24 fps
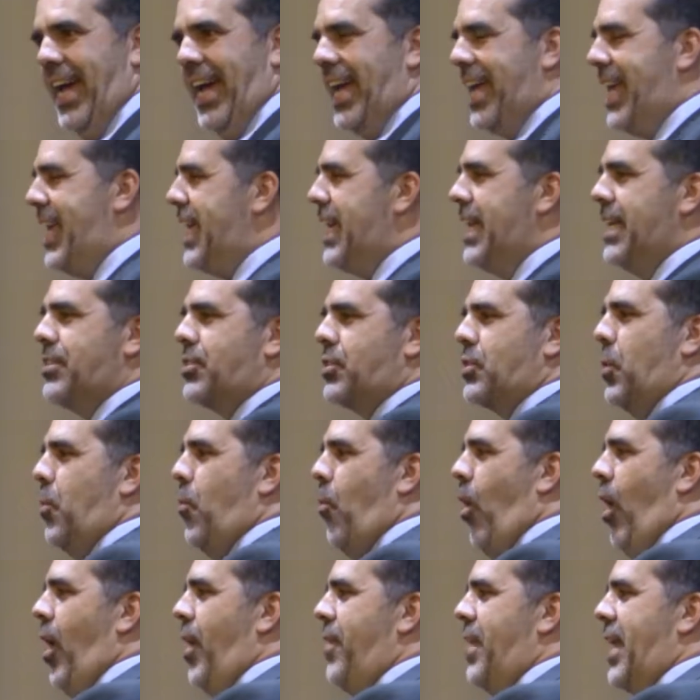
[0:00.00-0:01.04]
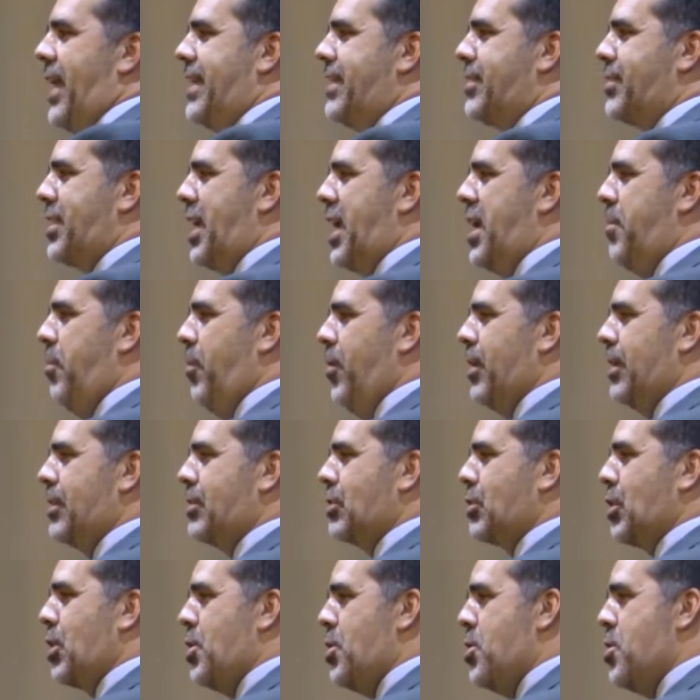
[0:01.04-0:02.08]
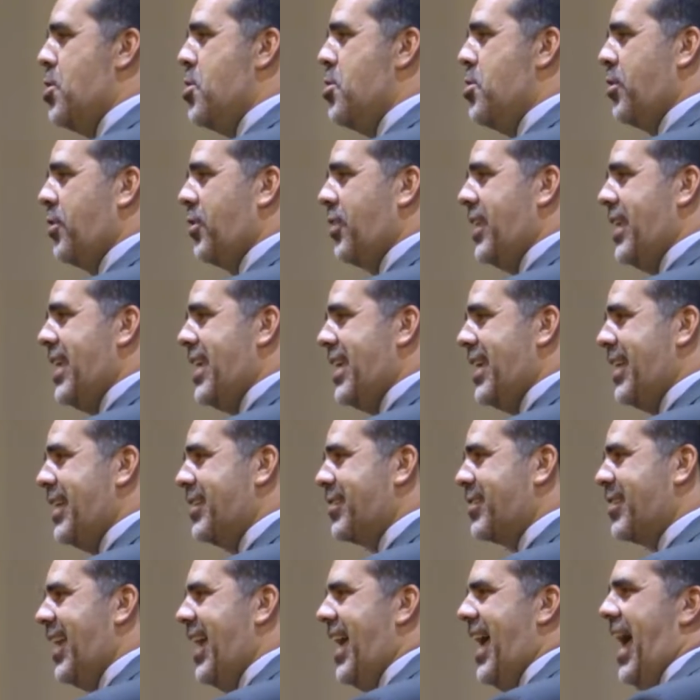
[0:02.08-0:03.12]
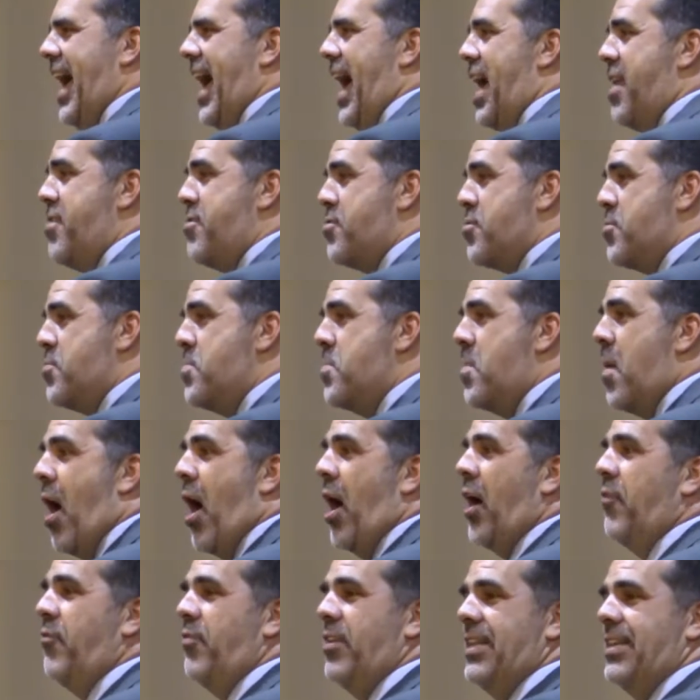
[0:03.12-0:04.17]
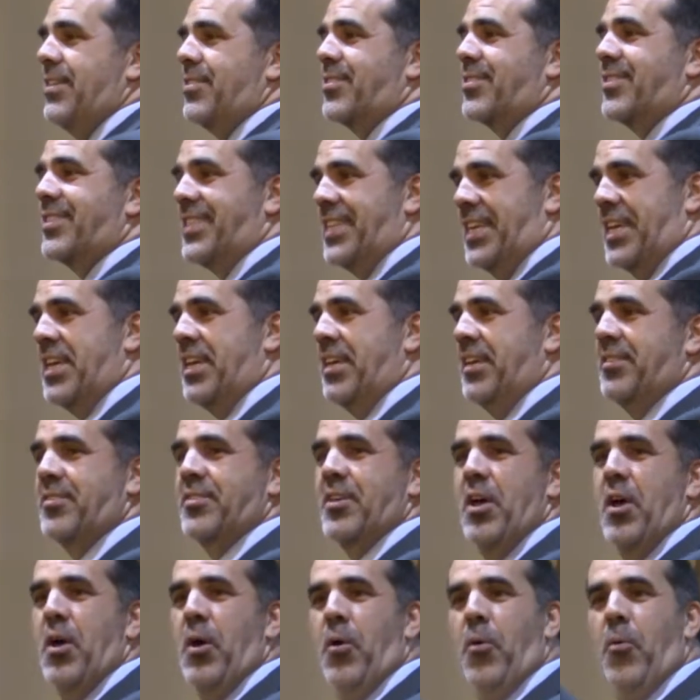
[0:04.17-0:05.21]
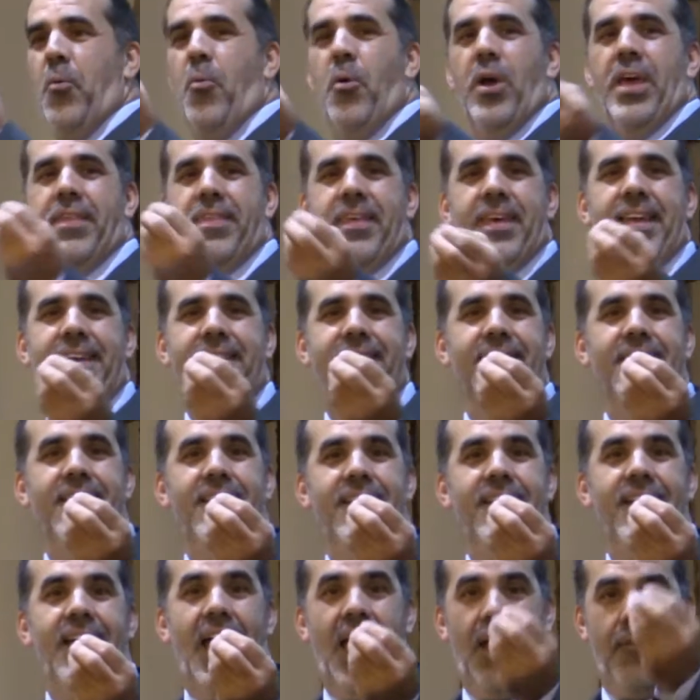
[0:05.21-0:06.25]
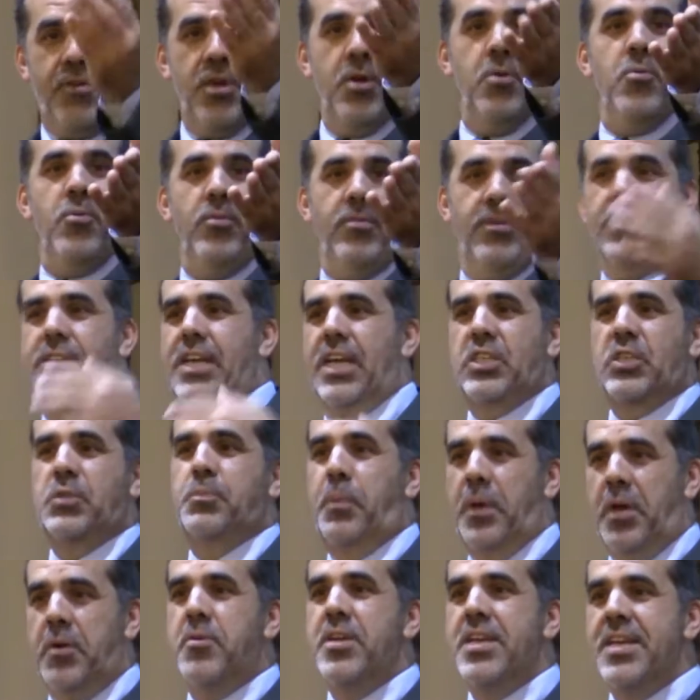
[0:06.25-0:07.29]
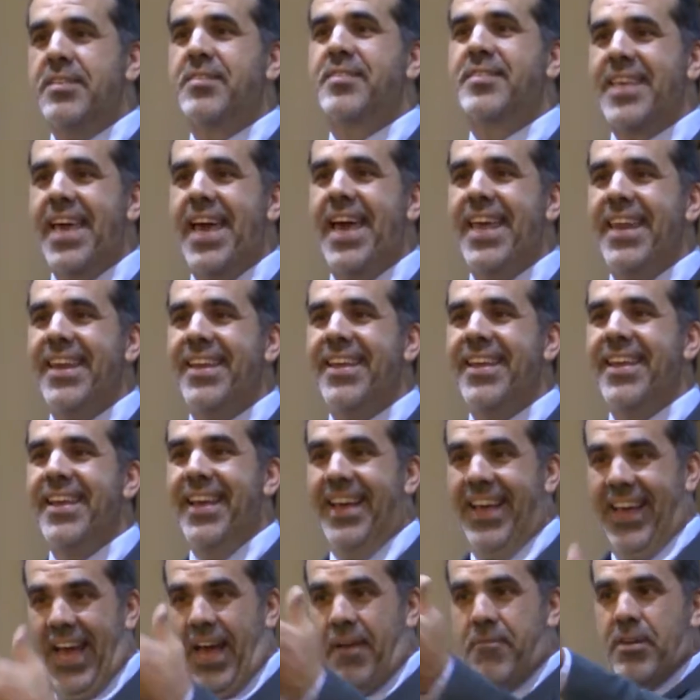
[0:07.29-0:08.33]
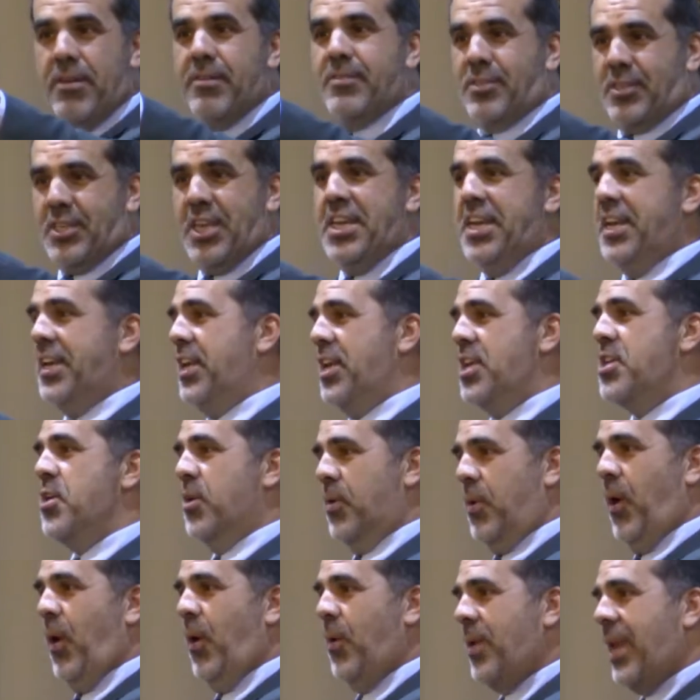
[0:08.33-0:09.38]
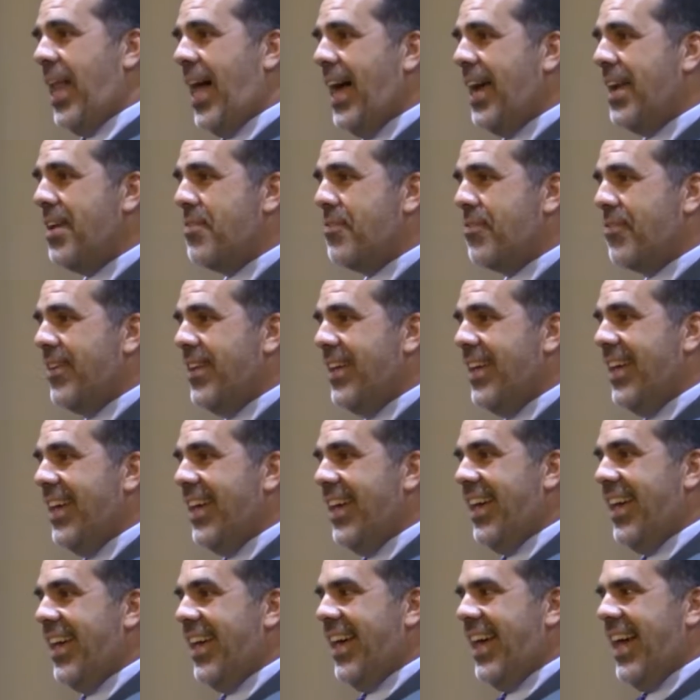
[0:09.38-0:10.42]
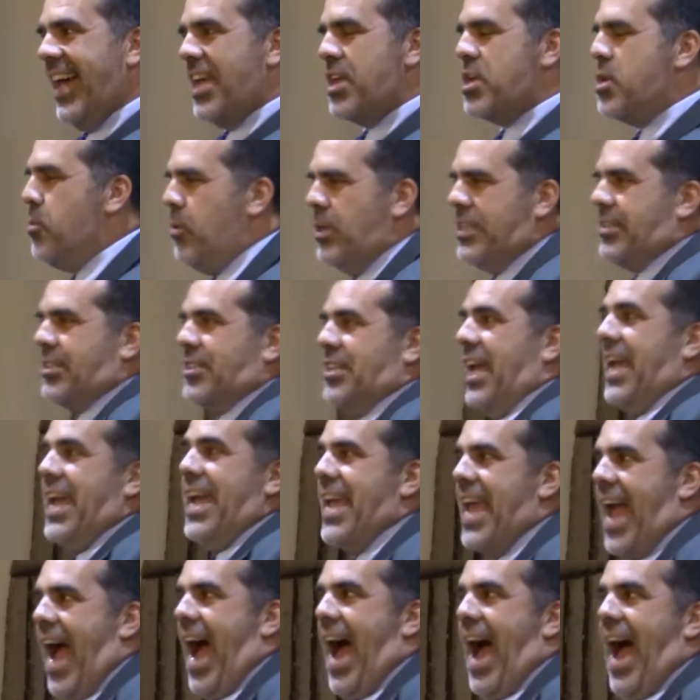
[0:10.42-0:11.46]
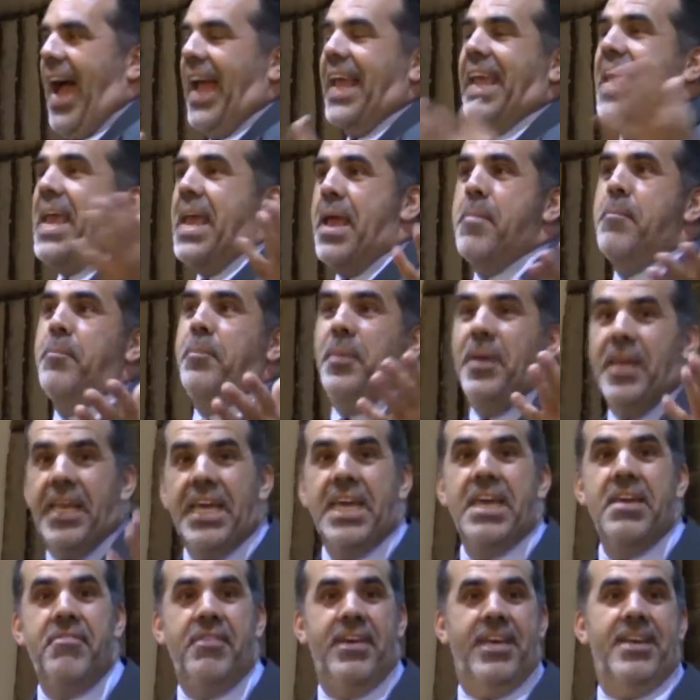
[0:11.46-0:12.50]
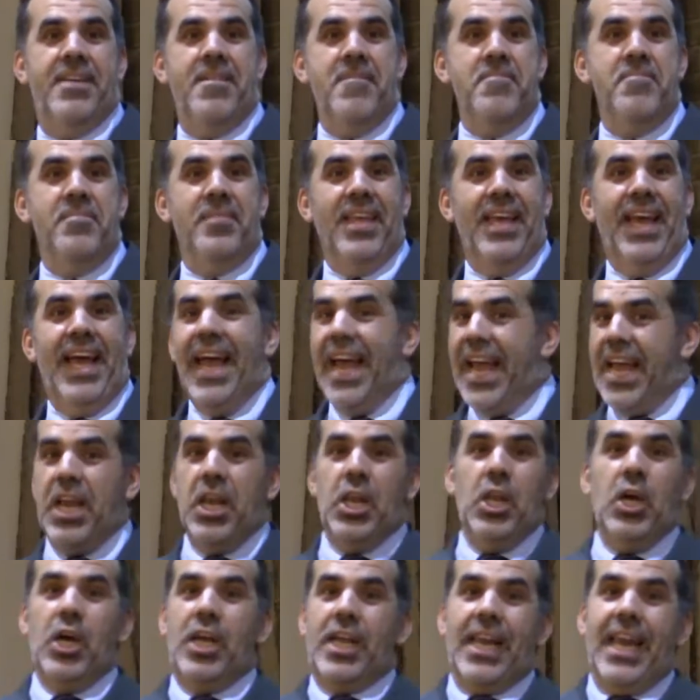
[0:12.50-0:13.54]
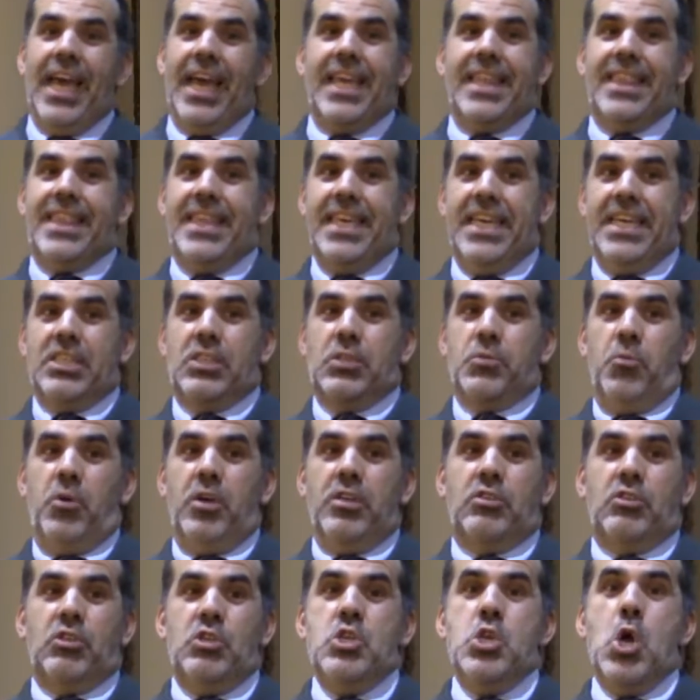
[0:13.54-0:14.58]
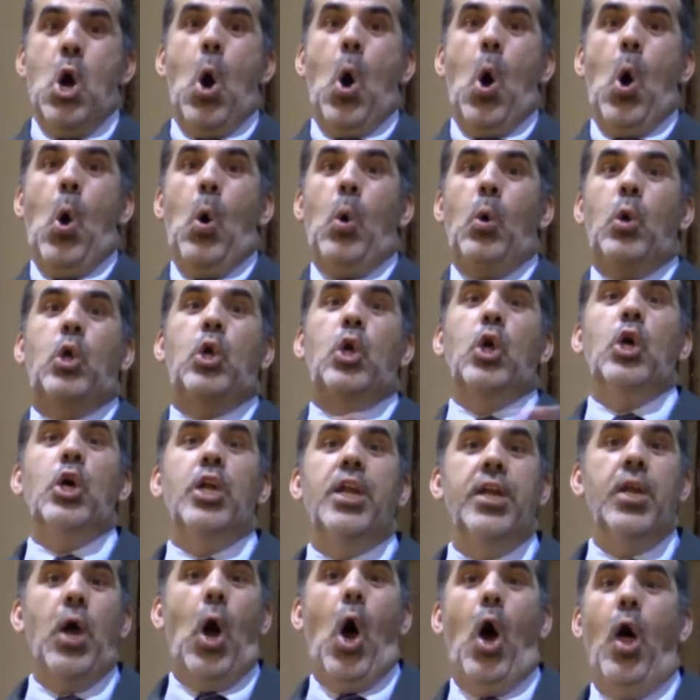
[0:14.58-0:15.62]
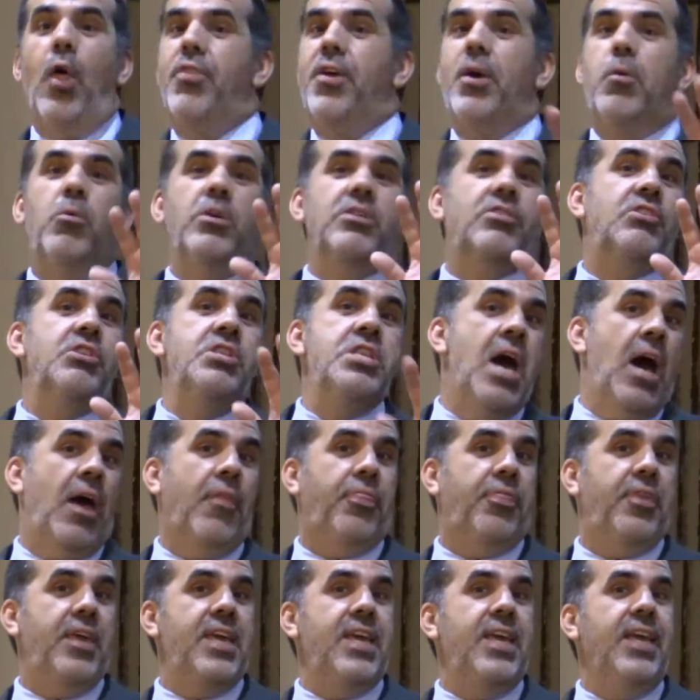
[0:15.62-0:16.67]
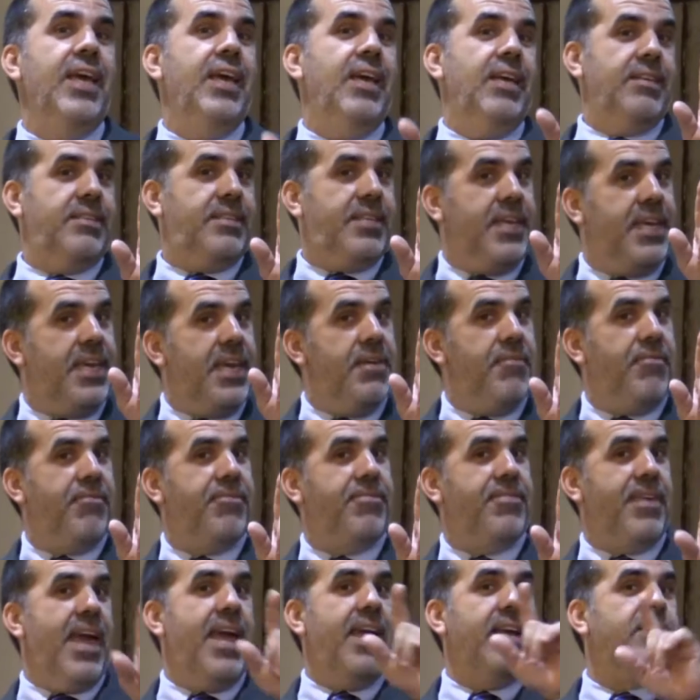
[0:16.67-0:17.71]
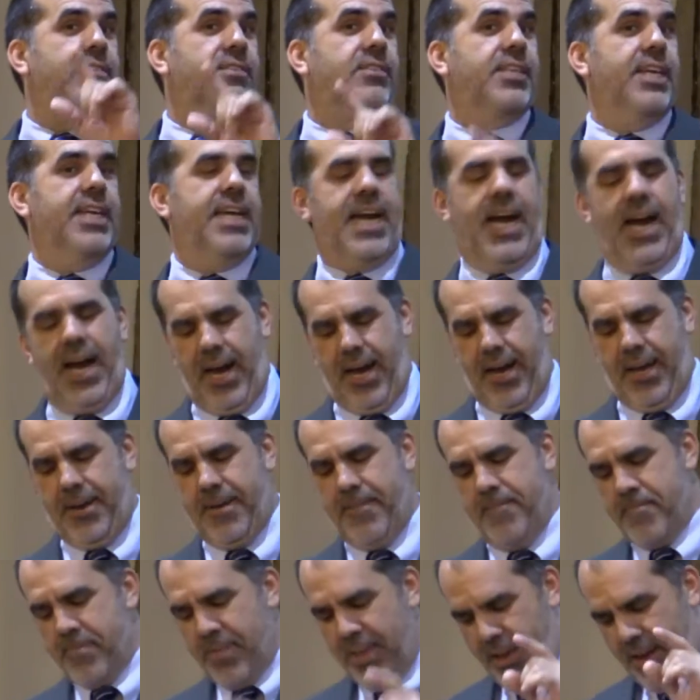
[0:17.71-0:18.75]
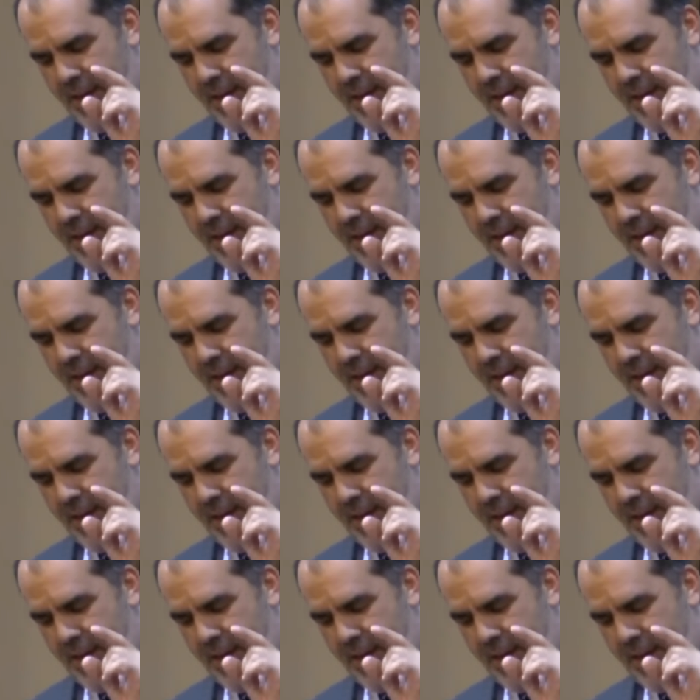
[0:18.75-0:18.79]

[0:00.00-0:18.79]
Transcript: He is the one that is able to turn things and do marvelous things with it. Have you experienced that? Yes. Have you seen it in your own life? Yes. You would say, I can't believe it. It looked like this was no good at all. There was nothing to give thanks to God.